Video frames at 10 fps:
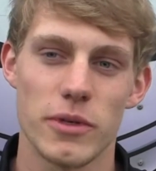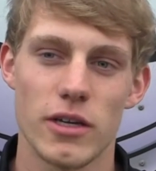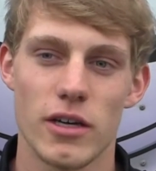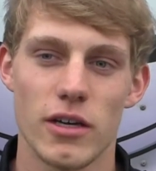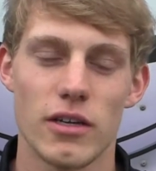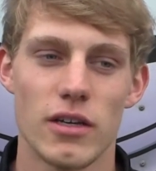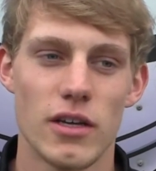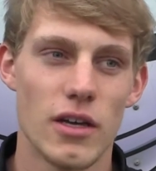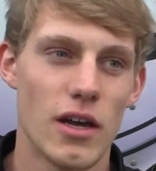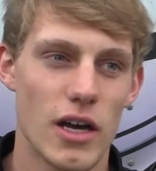But
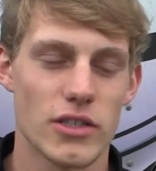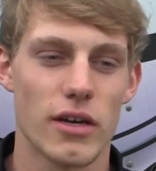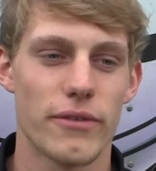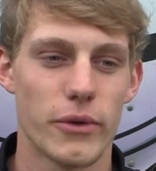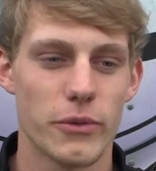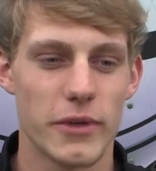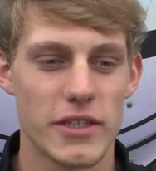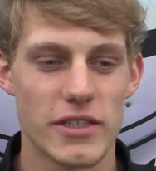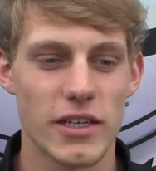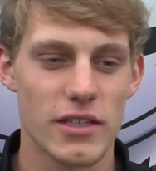I saw
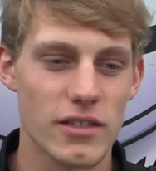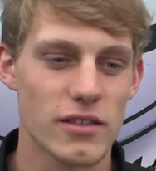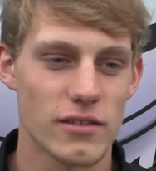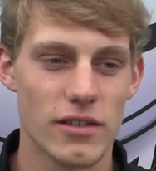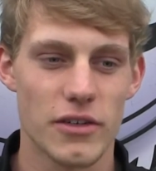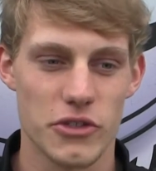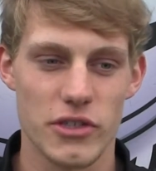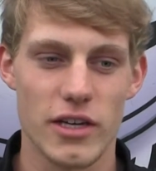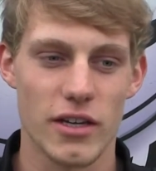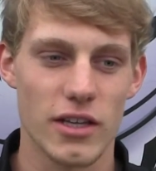4:26, and I was
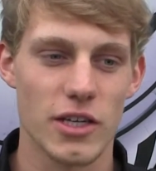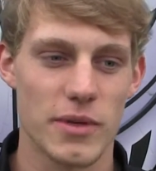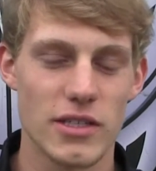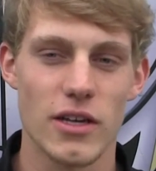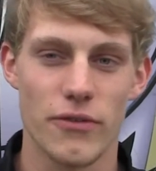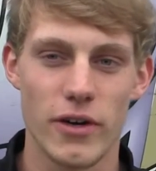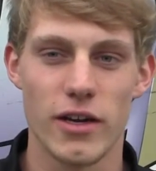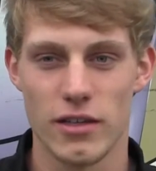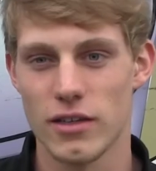just kind of thinking to myself, all right,